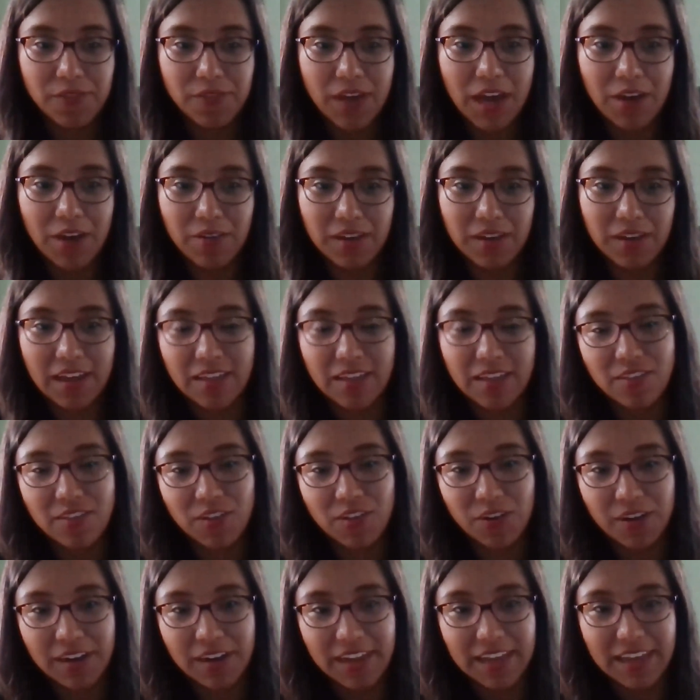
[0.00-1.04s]
how I got
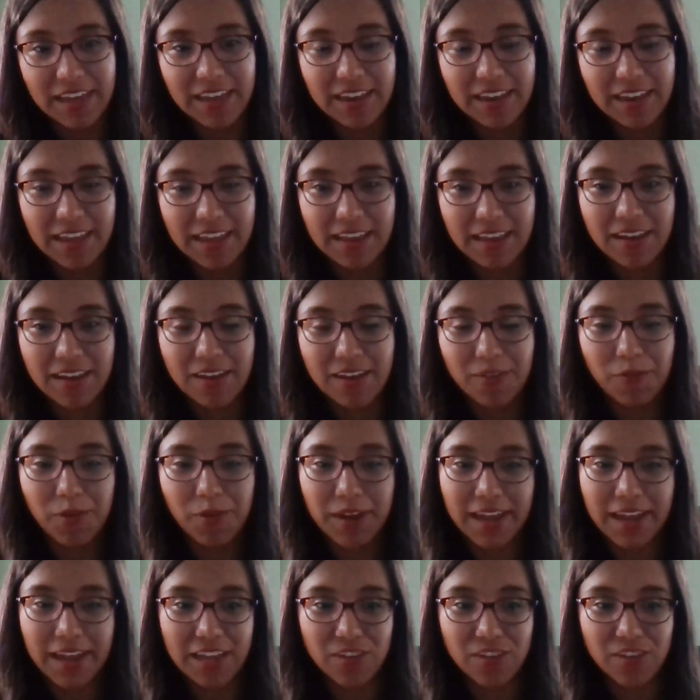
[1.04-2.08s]
started and
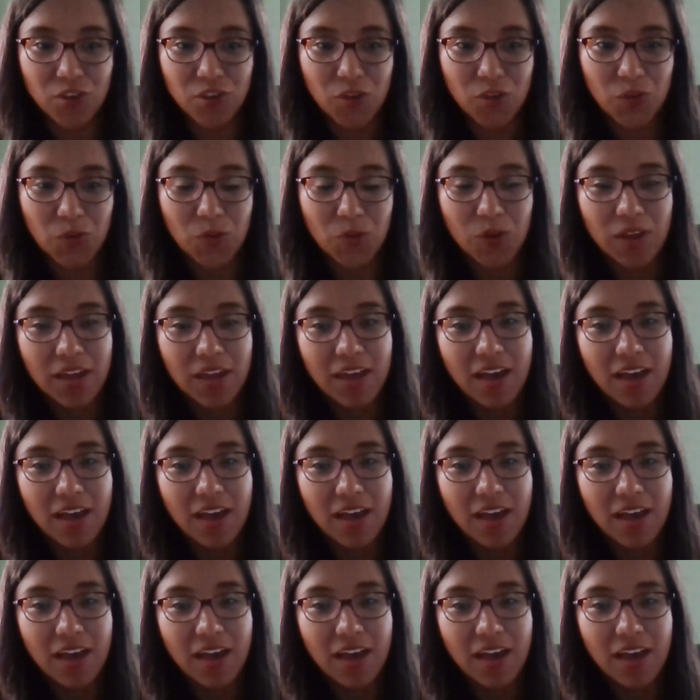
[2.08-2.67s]
what I do.